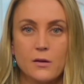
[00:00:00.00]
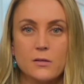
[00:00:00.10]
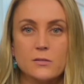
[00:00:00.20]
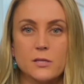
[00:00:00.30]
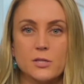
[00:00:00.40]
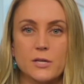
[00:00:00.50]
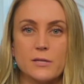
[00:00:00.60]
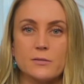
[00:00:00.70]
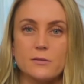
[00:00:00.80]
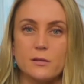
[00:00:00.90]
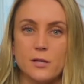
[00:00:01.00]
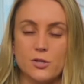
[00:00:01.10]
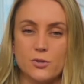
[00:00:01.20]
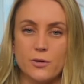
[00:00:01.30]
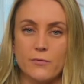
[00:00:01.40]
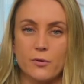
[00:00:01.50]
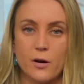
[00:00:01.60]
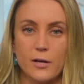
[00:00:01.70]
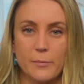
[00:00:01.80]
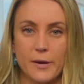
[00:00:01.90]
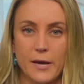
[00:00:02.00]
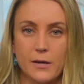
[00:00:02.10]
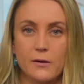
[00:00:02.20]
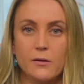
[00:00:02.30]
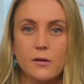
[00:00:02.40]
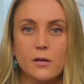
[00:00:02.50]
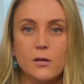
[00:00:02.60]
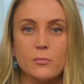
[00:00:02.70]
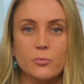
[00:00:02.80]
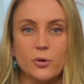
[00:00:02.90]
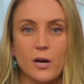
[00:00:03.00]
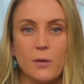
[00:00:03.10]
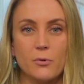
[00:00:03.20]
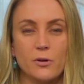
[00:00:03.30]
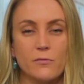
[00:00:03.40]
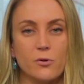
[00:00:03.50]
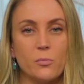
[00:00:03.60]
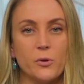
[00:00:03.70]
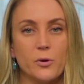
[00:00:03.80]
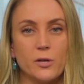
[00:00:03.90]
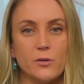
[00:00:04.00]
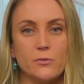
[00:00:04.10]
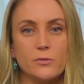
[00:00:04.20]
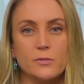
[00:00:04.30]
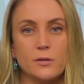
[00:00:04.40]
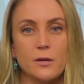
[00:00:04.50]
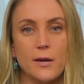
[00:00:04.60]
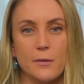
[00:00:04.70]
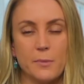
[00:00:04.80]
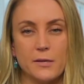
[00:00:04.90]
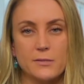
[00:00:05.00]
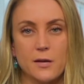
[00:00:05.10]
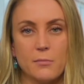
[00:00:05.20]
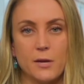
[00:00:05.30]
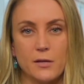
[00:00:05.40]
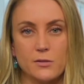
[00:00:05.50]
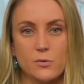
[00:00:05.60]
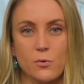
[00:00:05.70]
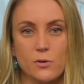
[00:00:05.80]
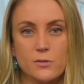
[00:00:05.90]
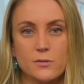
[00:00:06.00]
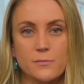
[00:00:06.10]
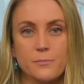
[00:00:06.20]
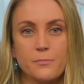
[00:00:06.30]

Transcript: such as history of chronic pain, preoperative opioid use, and baseline pain scores.